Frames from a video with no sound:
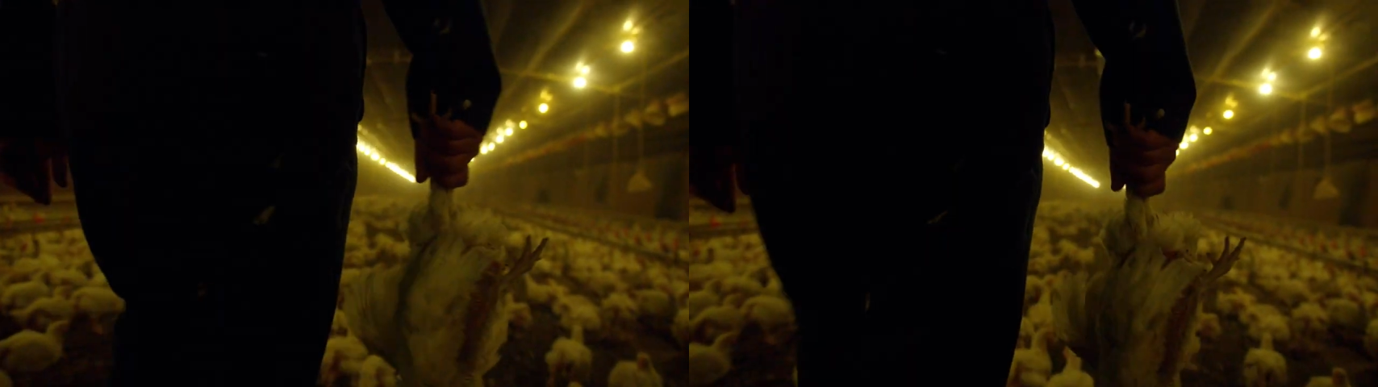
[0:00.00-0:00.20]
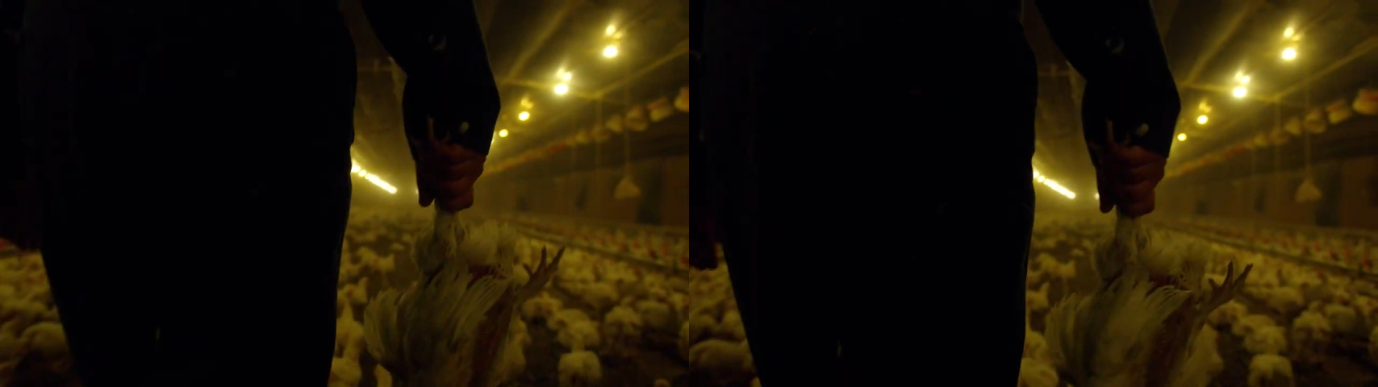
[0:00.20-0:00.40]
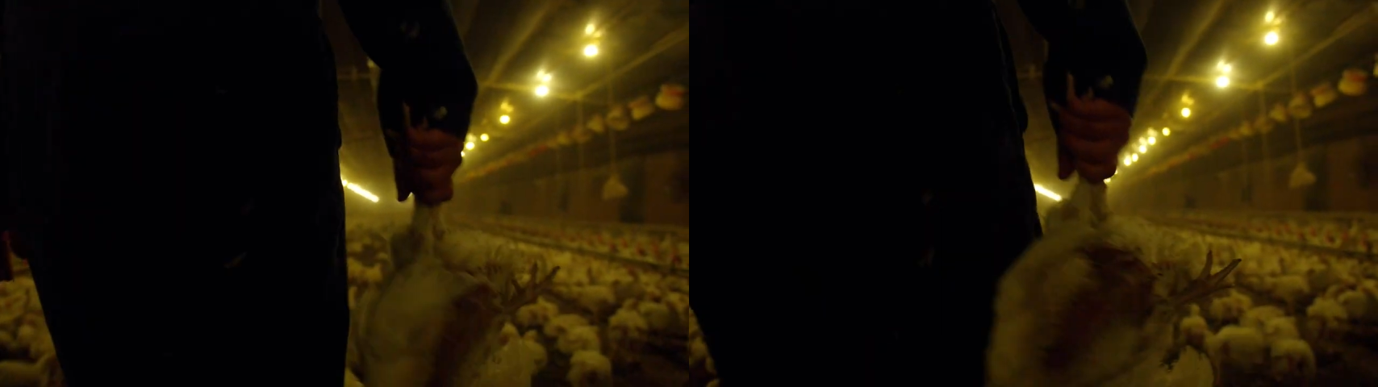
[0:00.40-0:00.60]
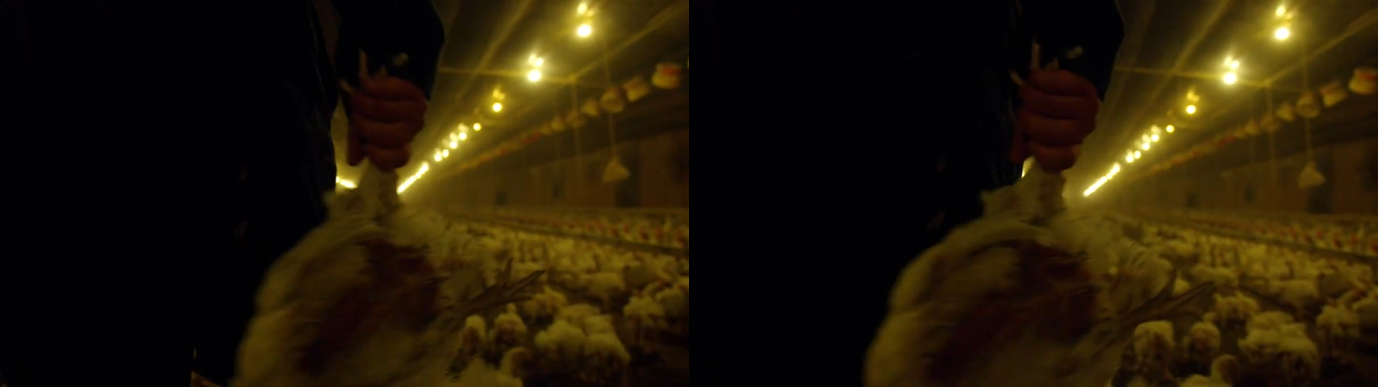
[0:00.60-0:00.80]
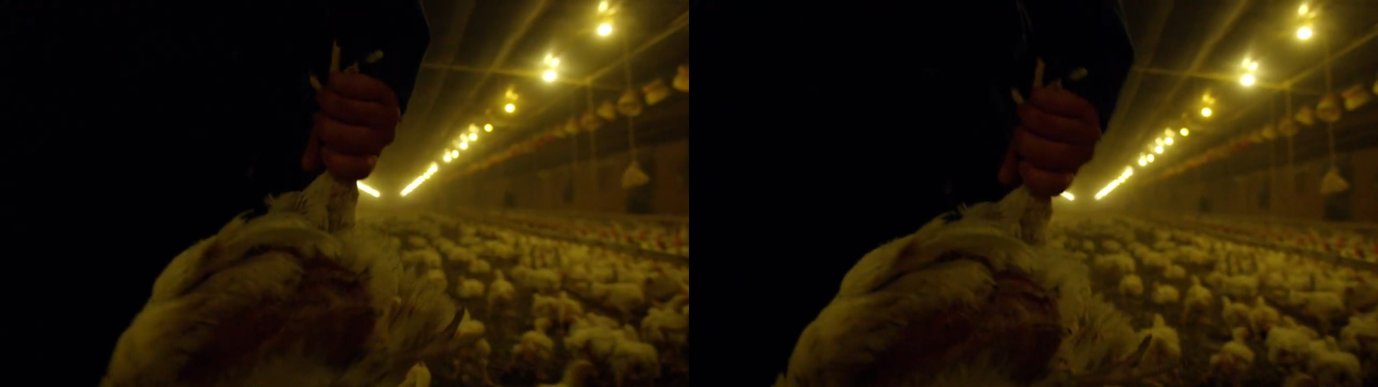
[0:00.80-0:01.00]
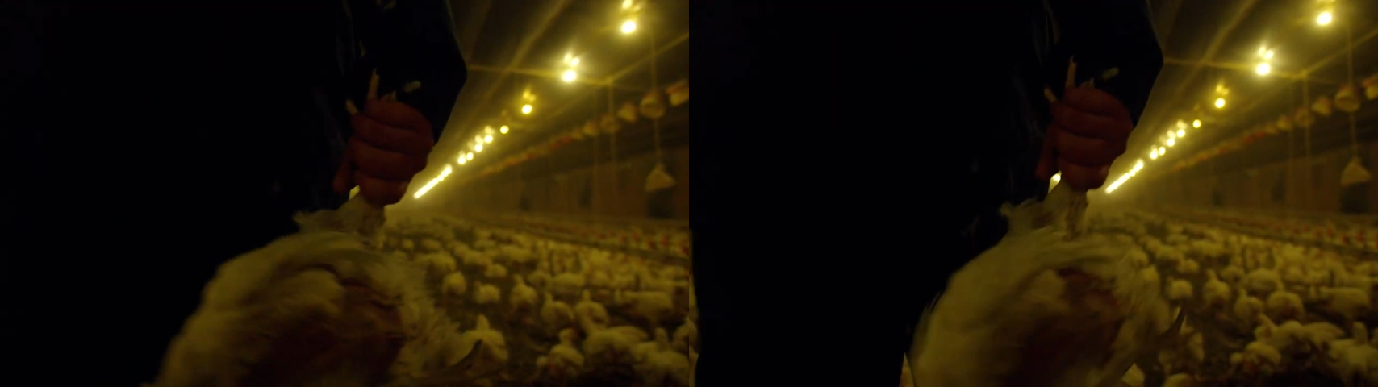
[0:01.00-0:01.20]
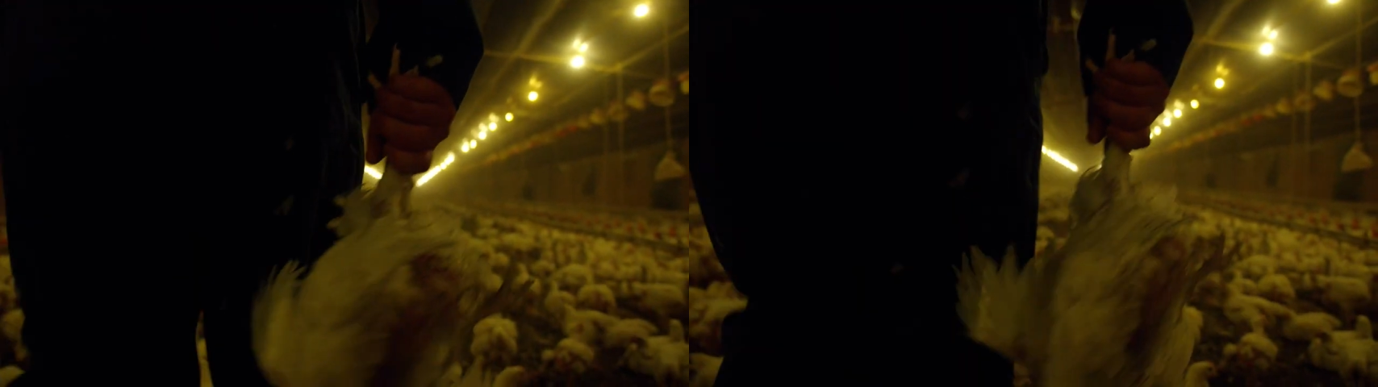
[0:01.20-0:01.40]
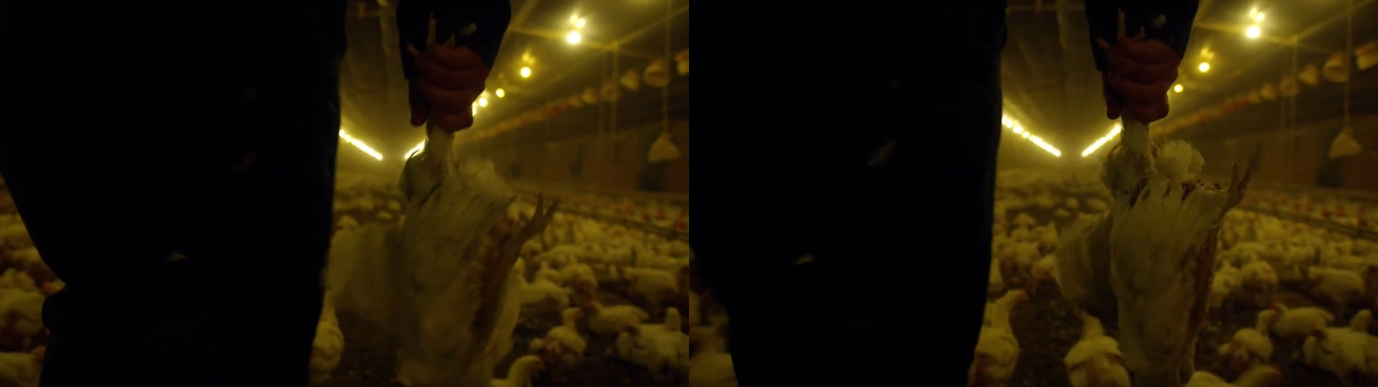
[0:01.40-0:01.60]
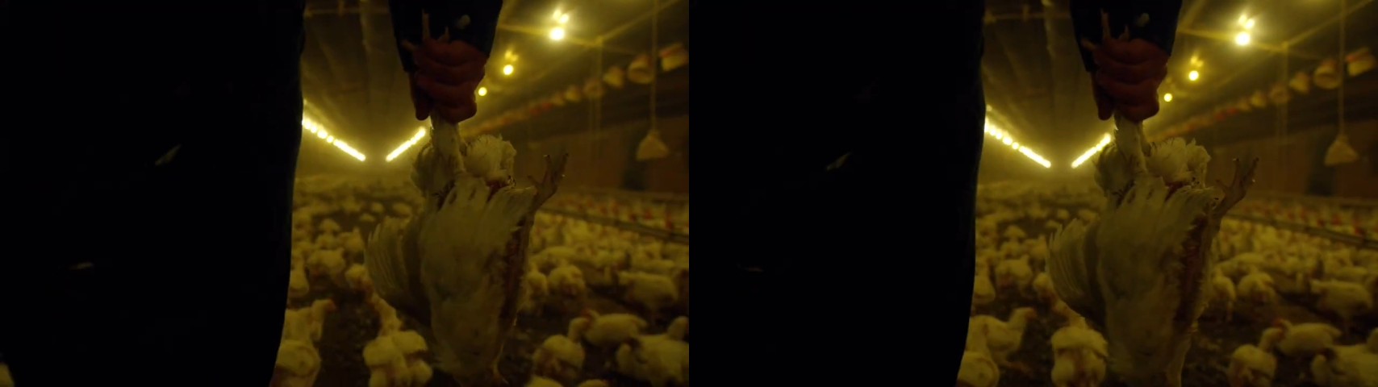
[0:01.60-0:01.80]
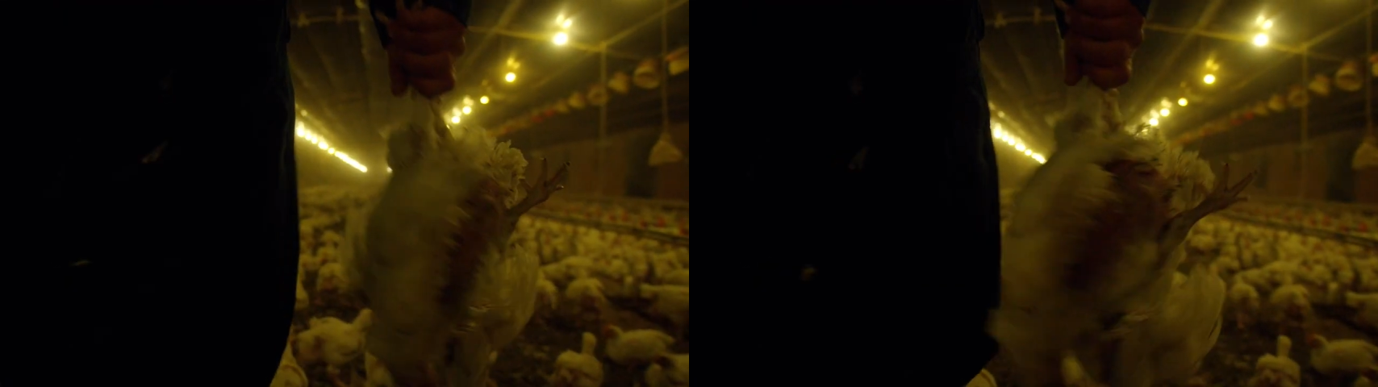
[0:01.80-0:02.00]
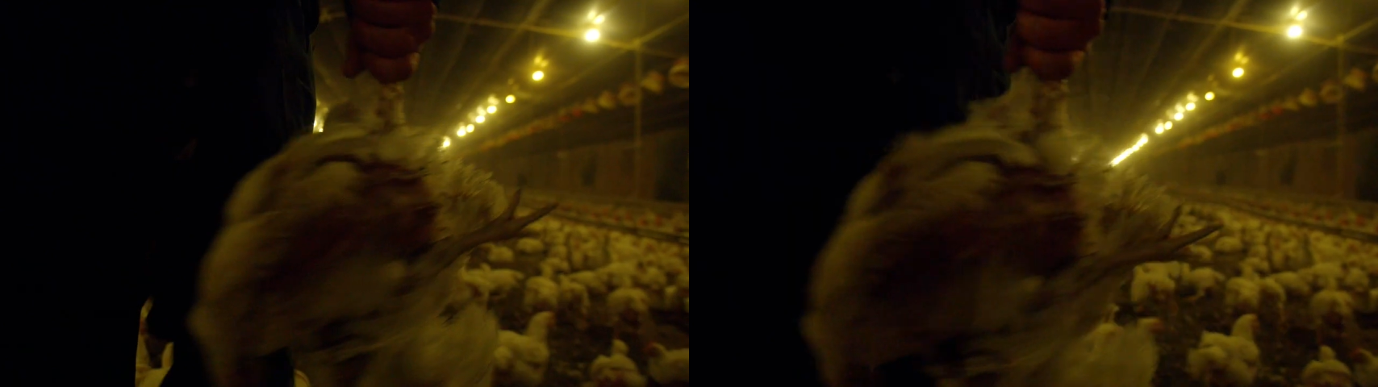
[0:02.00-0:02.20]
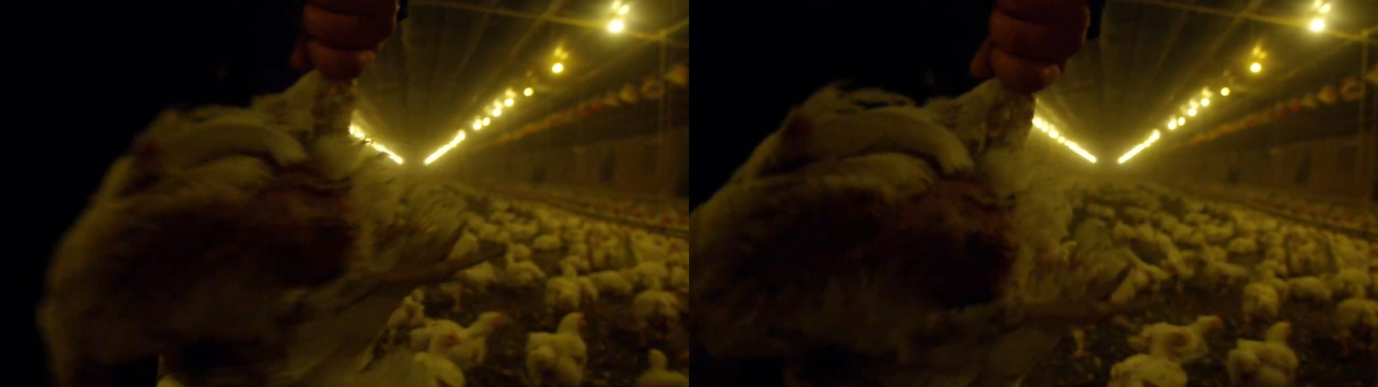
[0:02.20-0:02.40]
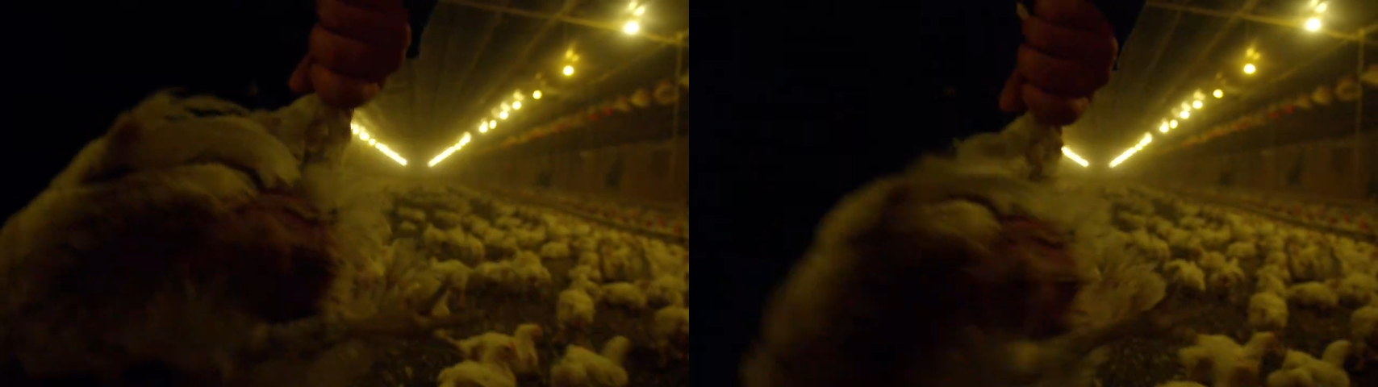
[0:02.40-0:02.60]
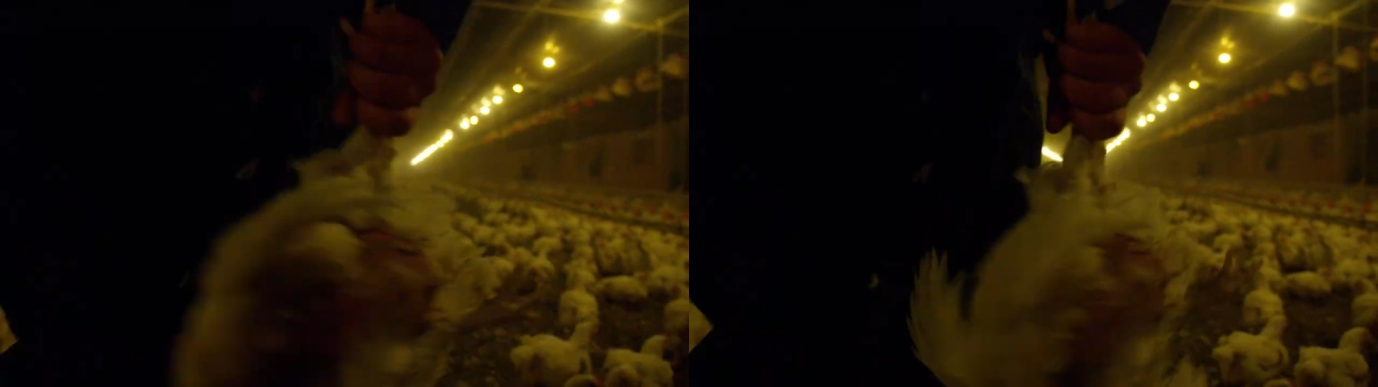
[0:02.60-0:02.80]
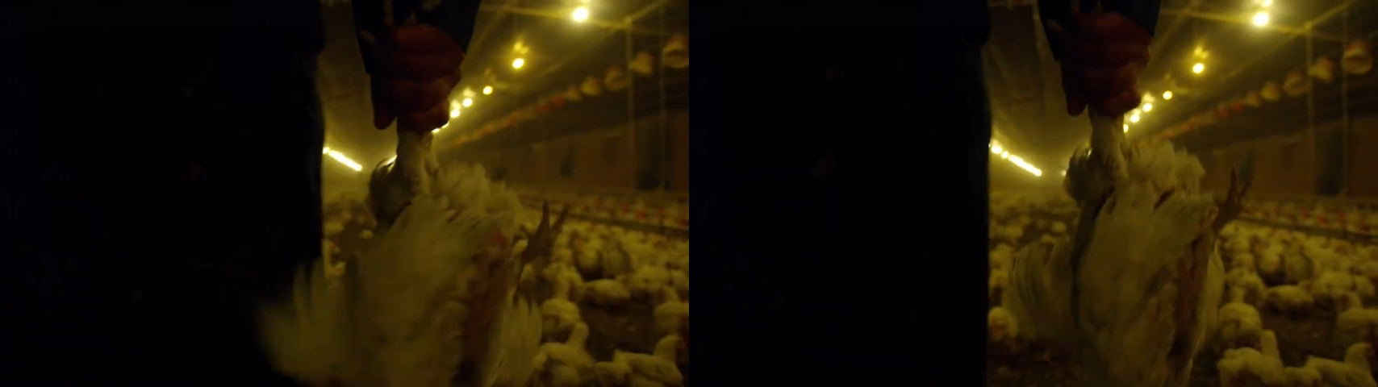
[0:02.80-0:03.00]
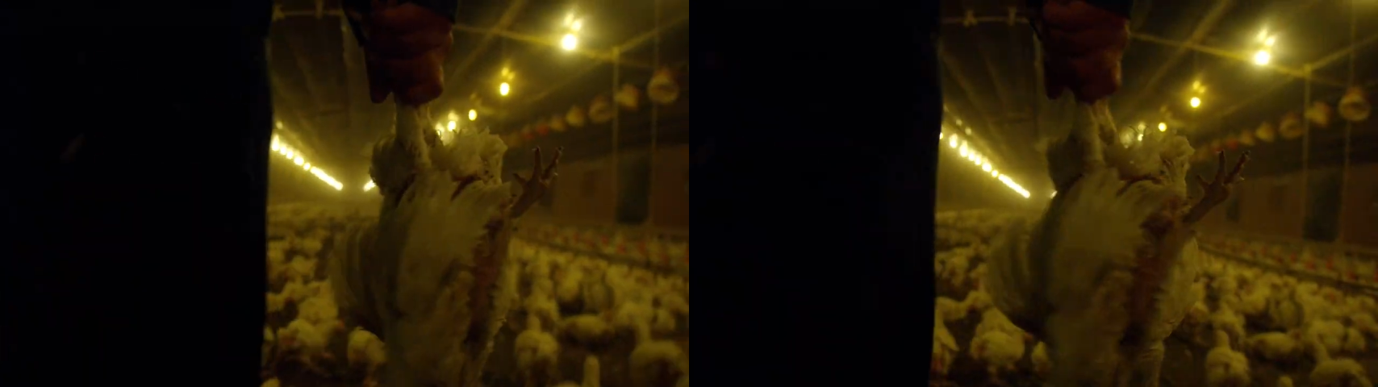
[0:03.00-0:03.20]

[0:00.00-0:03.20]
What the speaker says: [unreadable: no face in view]